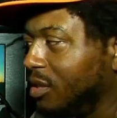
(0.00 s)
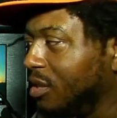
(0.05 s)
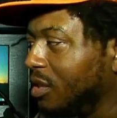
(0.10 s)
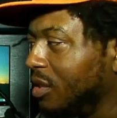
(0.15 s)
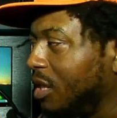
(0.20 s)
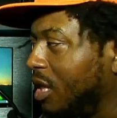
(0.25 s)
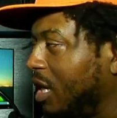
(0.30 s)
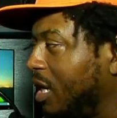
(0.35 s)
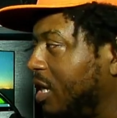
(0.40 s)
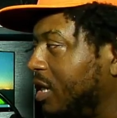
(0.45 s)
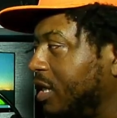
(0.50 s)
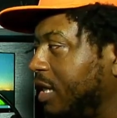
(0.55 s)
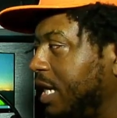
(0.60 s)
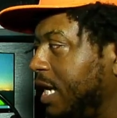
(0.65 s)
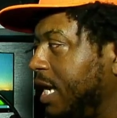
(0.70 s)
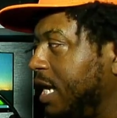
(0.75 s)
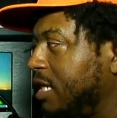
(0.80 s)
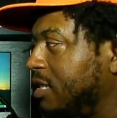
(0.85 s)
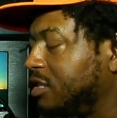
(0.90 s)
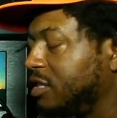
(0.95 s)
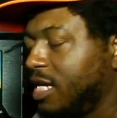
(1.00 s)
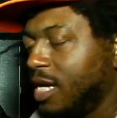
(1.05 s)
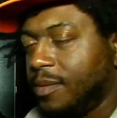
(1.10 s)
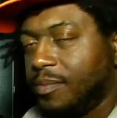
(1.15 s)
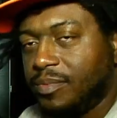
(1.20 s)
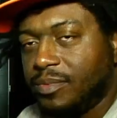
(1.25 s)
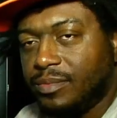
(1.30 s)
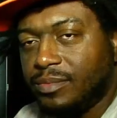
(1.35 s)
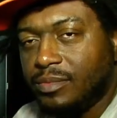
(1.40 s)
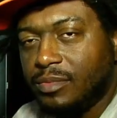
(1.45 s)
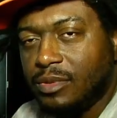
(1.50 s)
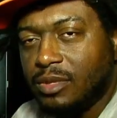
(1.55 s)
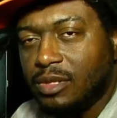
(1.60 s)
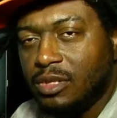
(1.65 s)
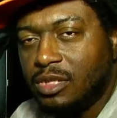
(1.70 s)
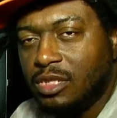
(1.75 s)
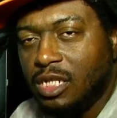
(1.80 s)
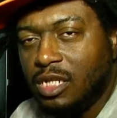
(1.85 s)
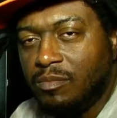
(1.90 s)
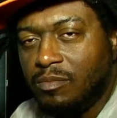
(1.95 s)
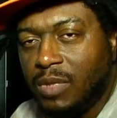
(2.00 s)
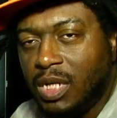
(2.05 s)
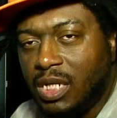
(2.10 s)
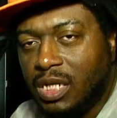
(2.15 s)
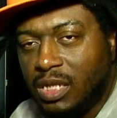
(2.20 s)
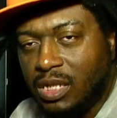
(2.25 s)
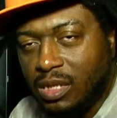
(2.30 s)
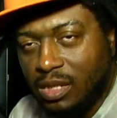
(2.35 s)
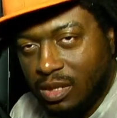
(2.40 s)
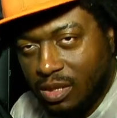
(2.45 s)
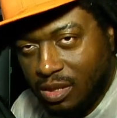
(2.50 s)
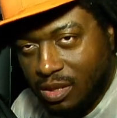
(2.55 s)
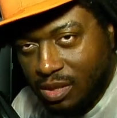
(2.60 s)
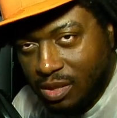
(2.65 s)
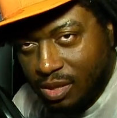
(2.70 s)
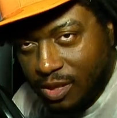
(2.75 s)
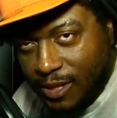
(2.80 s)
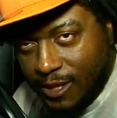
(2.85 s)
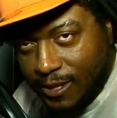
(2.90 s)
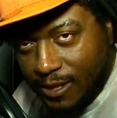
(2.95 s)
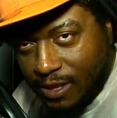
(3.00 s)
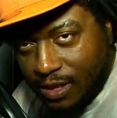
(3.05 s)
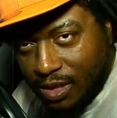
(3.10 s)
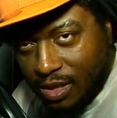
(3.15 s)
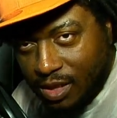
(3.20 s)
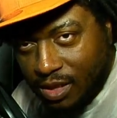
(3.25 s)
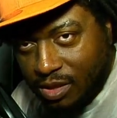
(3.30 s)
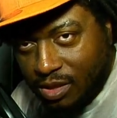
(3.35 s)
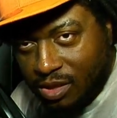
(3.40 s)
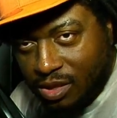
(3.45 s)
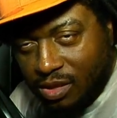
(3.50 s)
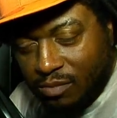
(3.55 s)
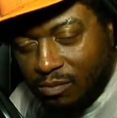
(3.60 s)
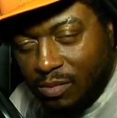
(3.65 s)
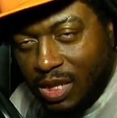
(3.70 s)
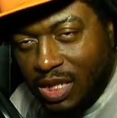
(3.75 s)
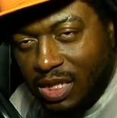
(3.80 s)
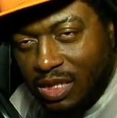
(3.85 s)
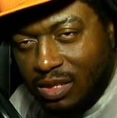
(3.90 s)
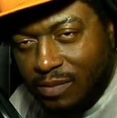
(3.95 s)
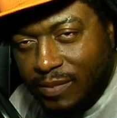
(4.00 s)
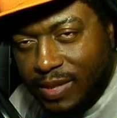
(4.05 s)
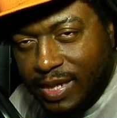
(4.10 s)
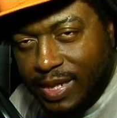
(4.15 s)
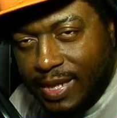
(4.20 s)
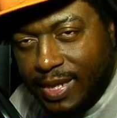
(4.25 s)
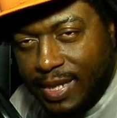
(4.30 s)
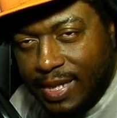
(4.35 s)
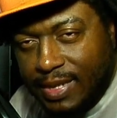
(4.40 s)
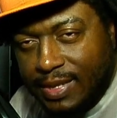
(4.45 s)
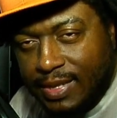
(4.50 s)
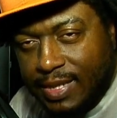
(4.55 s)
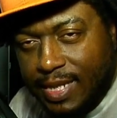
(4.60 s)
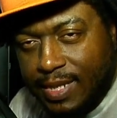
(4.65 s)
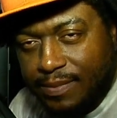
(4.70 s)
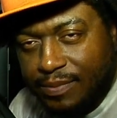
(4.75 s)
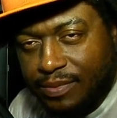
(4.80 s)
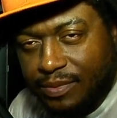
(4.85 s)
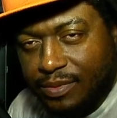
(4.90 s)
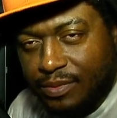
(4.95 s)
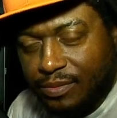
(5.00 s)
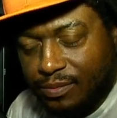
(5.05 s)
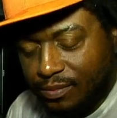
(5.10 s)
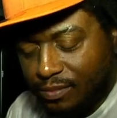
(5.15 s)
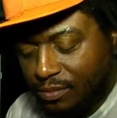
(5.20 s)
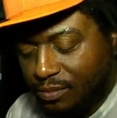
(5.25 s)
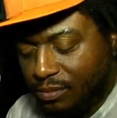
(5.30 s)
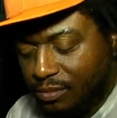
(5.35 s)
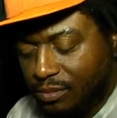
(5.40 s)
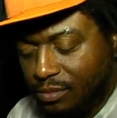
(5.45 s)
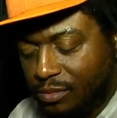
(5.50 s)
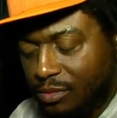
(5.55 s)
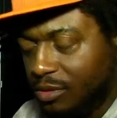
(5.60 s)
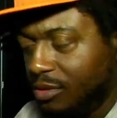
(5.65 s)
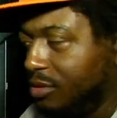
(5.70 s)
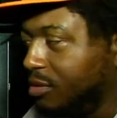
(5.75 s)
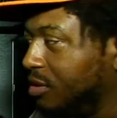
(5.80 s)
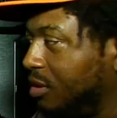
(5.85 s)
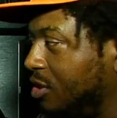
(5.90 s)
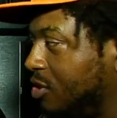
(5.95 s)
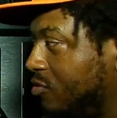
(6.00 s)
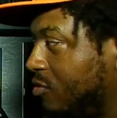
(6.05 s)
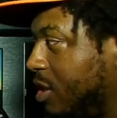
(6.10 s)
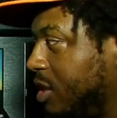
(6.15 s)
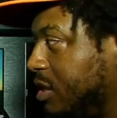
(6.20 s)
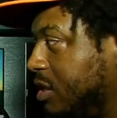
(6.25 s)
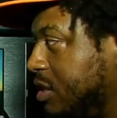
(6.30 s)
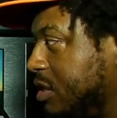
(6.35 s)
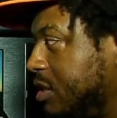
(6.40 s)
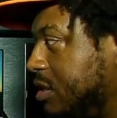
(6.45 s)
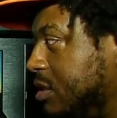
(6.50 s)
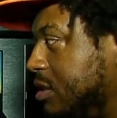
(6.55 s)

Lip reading: I got a Cash App. Send money. Send money to my Cash App. It's right there.